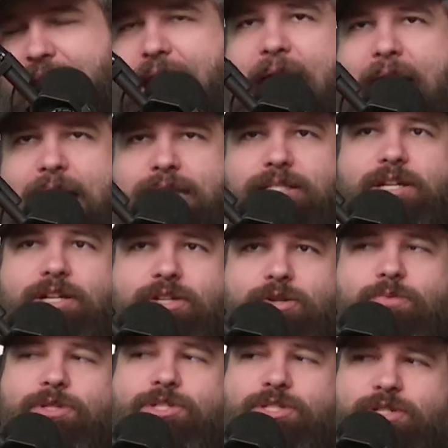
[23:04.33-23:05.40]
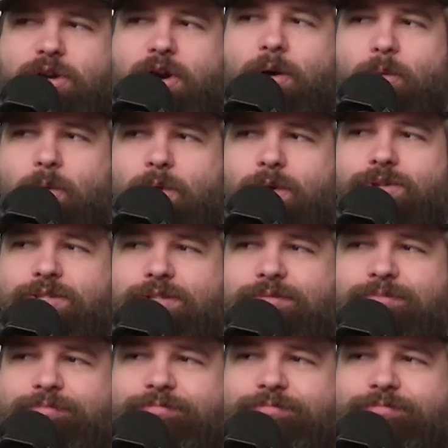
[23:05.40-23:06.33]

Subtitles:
it has to do with Star Wars